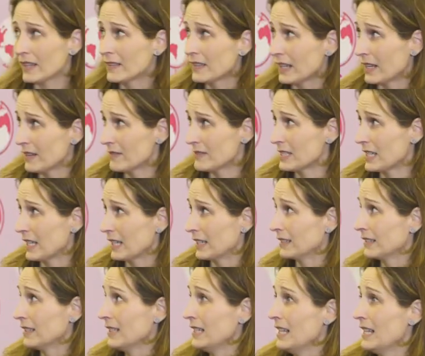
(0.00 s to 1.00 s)
that I've
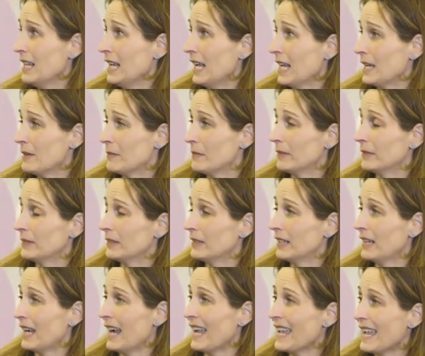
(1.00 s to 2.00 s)
done. Um,
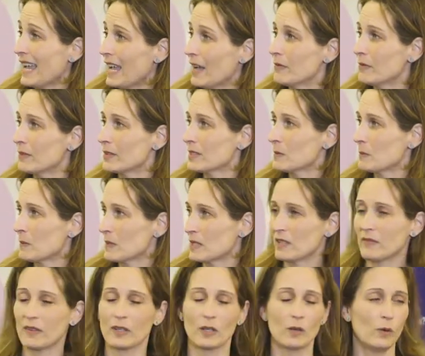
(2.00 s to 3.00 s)
I have
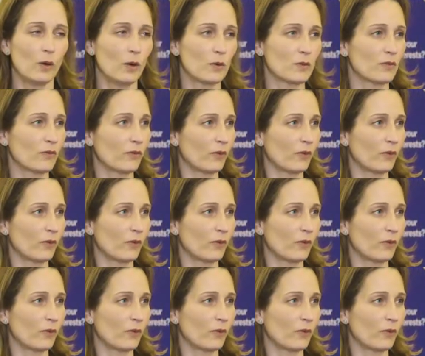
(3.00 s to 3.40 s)
specific quotes